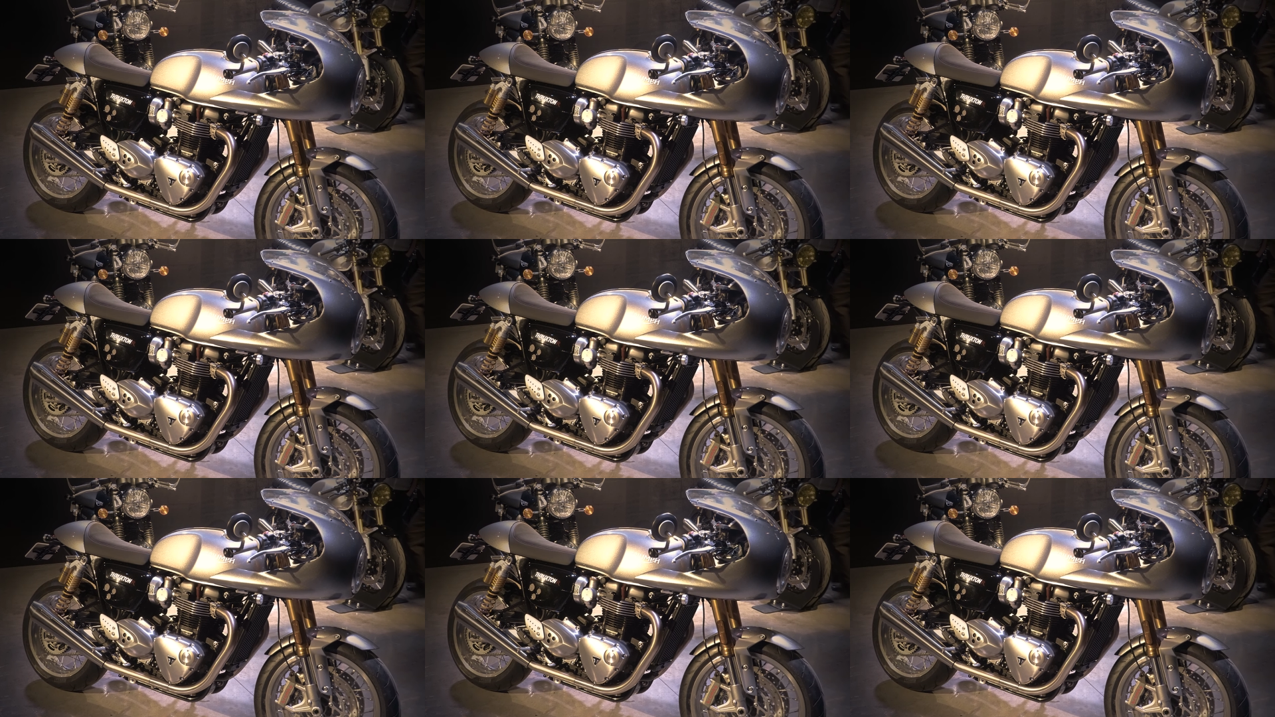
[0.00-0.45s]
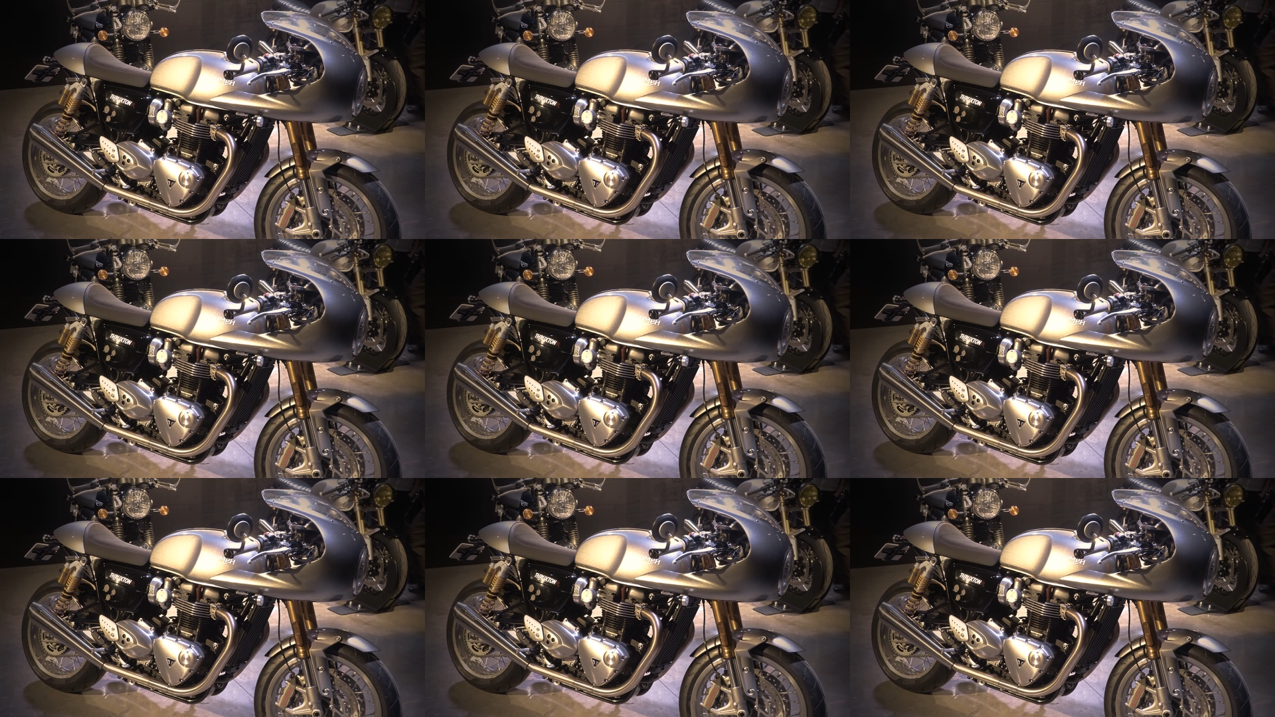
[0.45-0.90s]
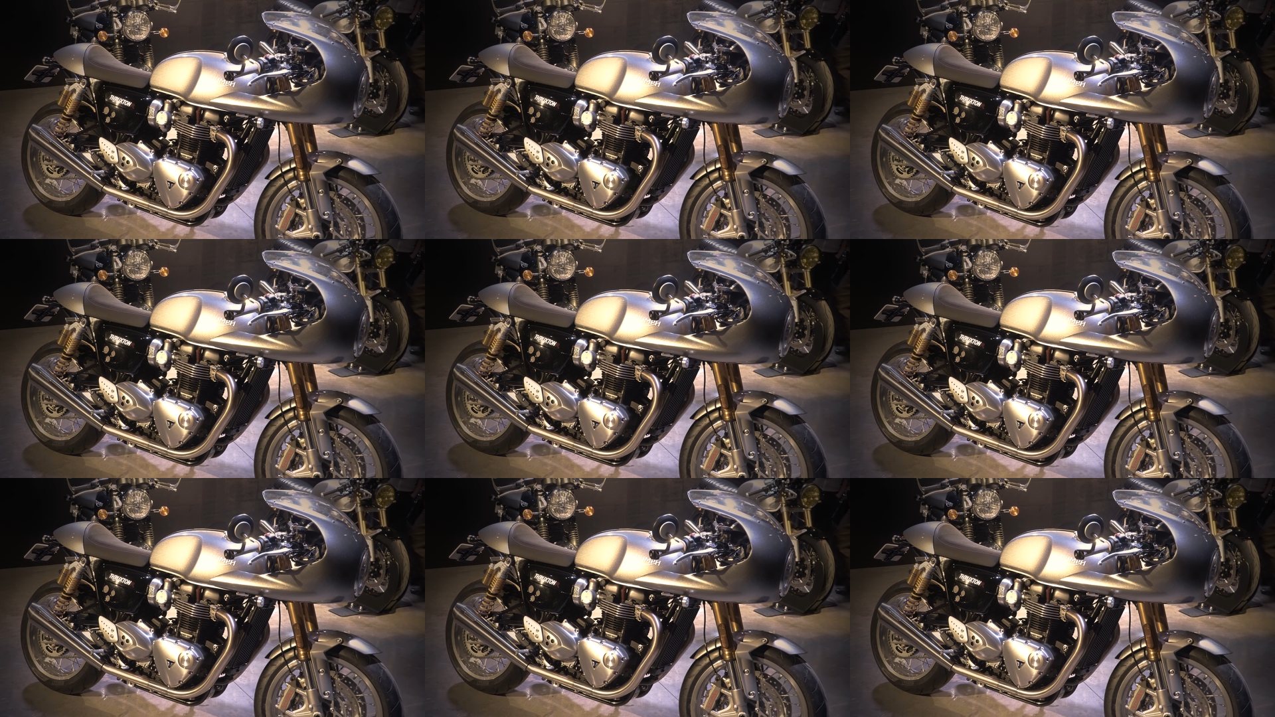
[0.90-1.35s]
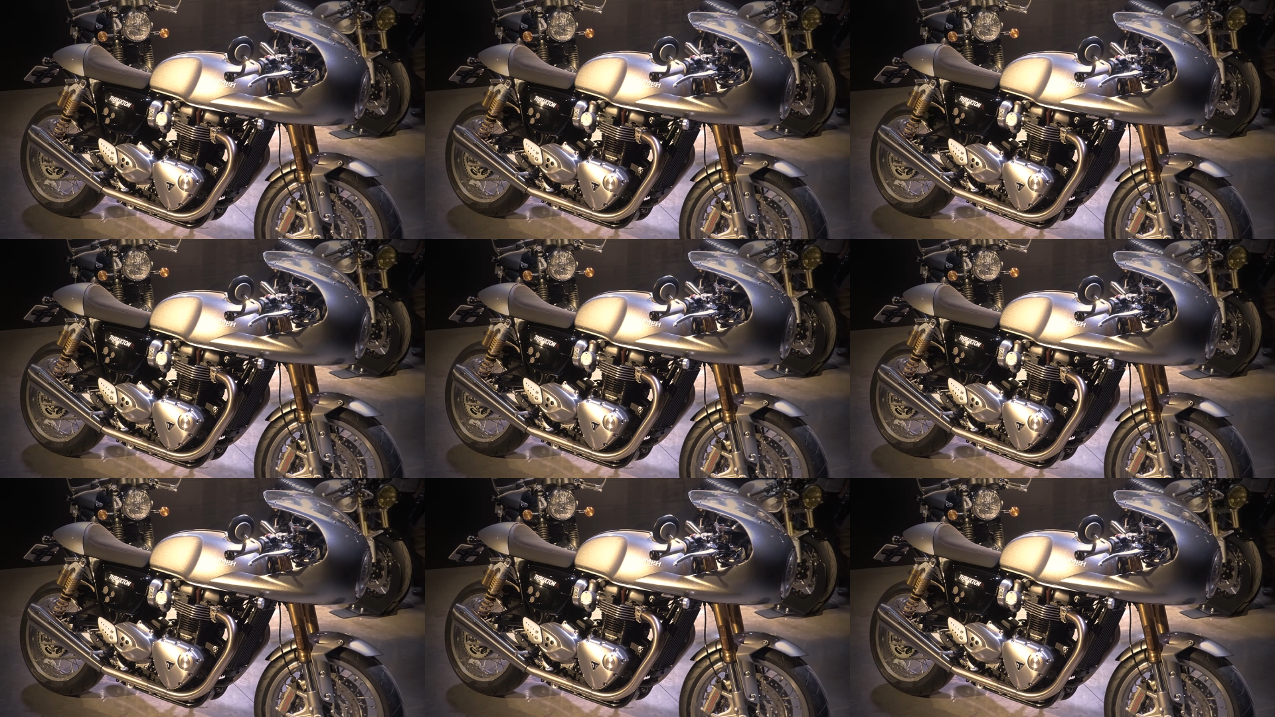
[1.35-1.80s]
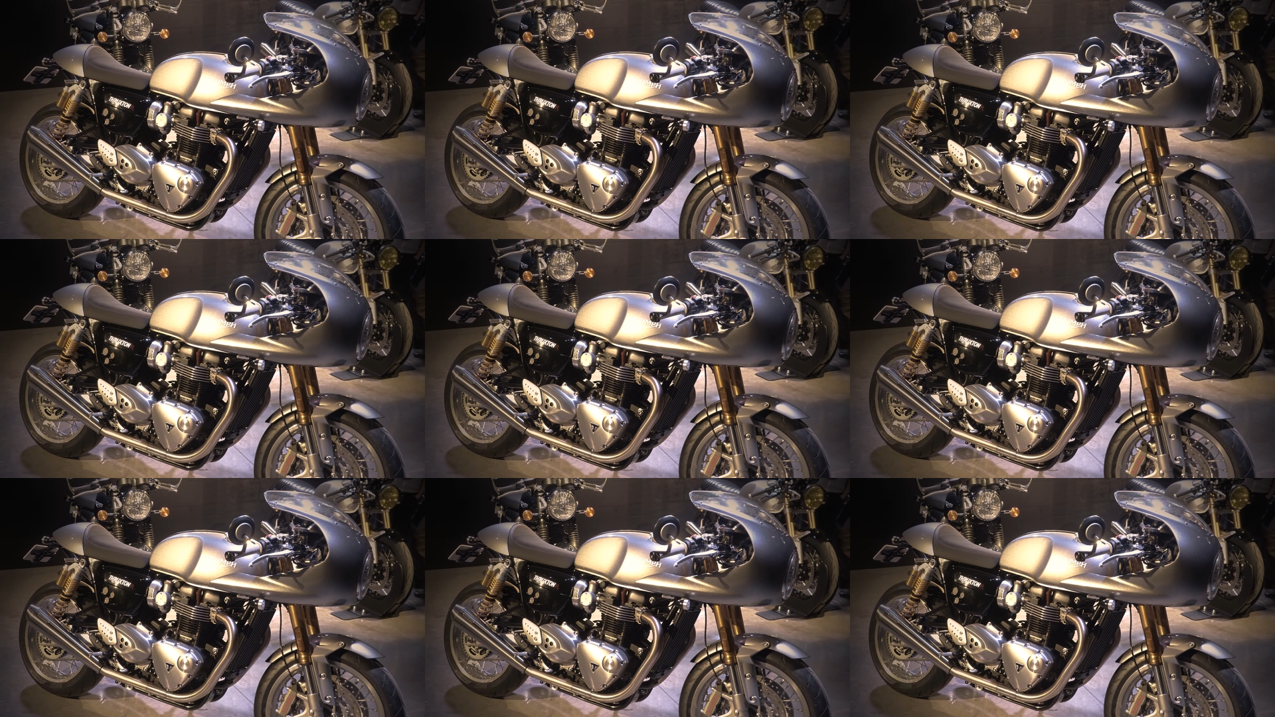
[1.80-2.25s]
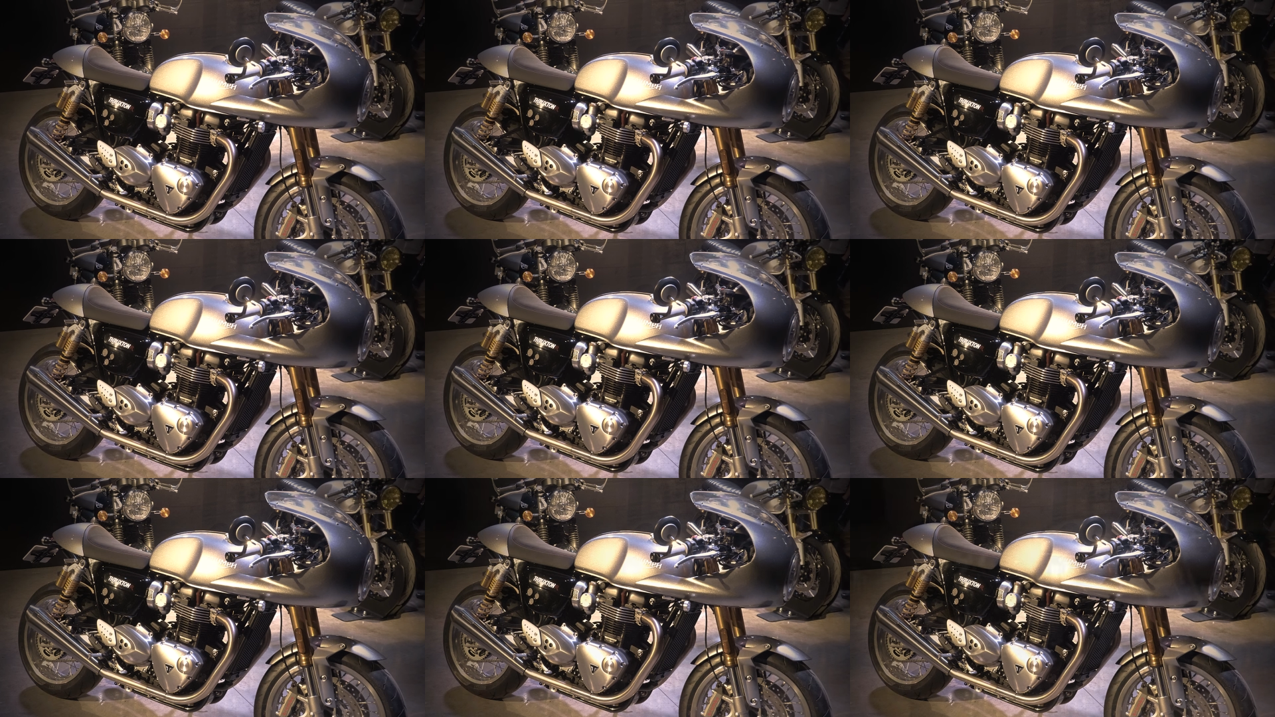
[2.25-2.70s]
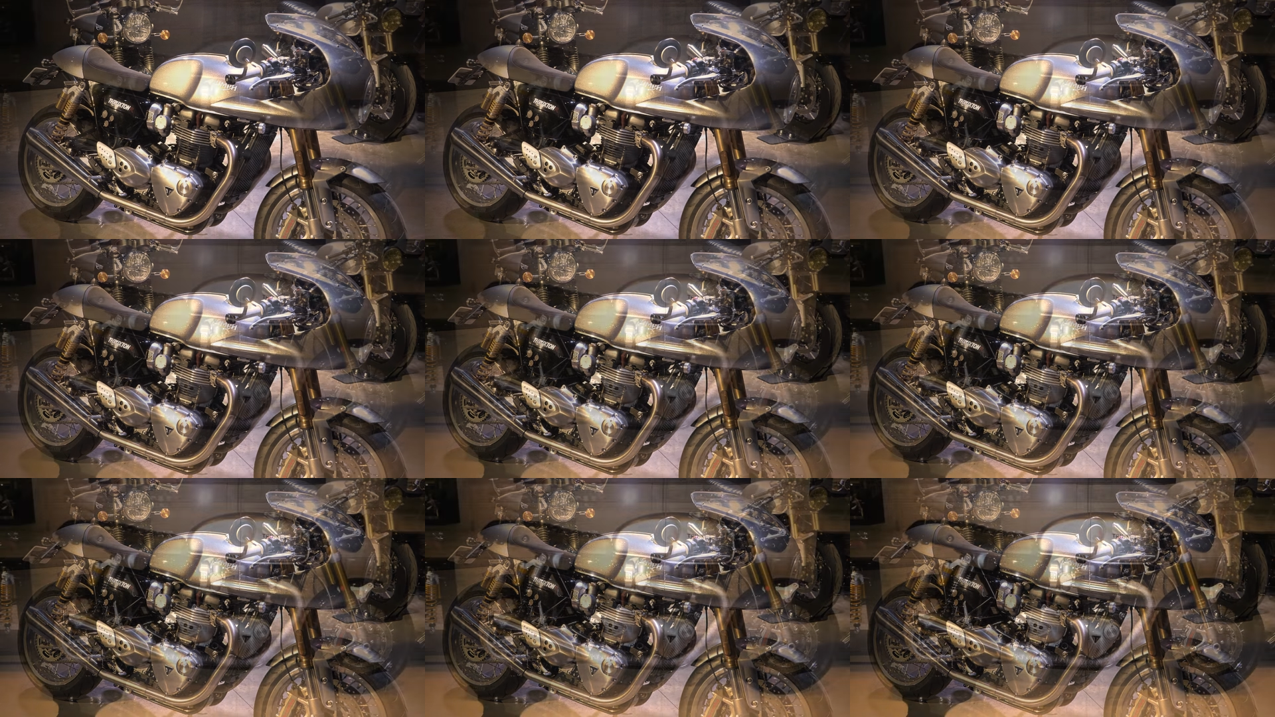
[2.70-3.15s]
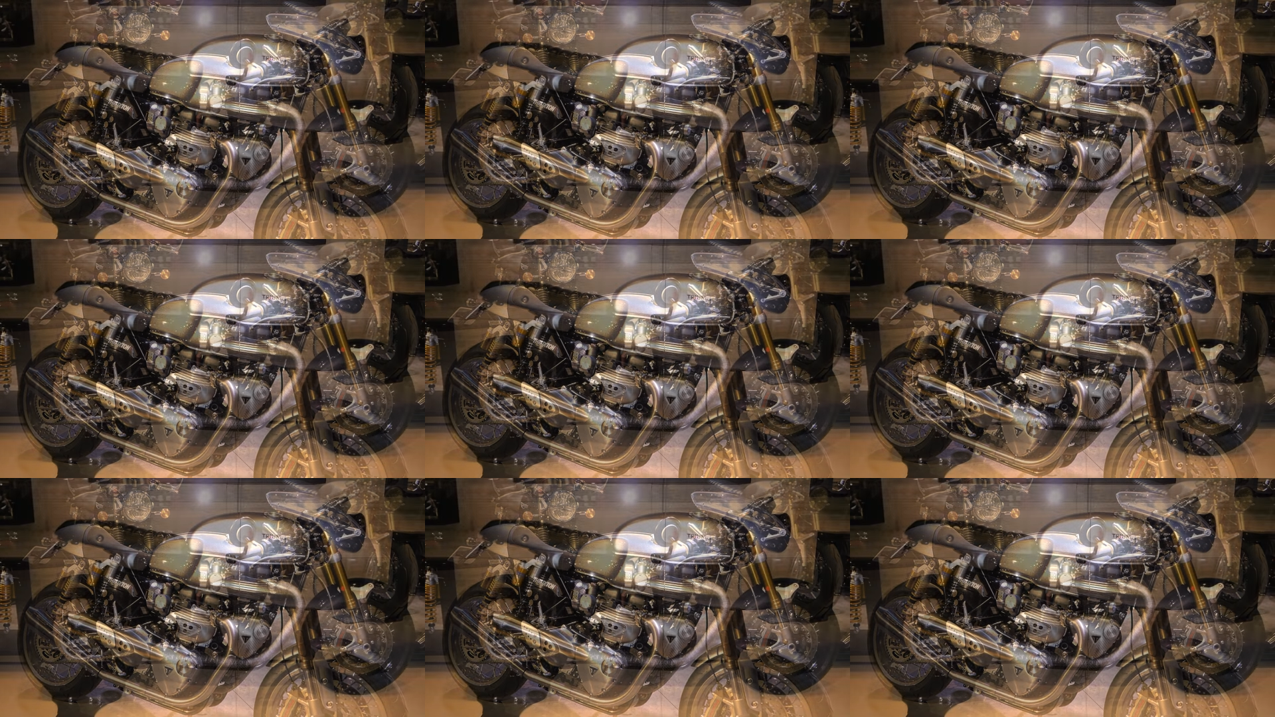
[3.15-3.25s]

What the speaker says: Nobody's mouth can be seen.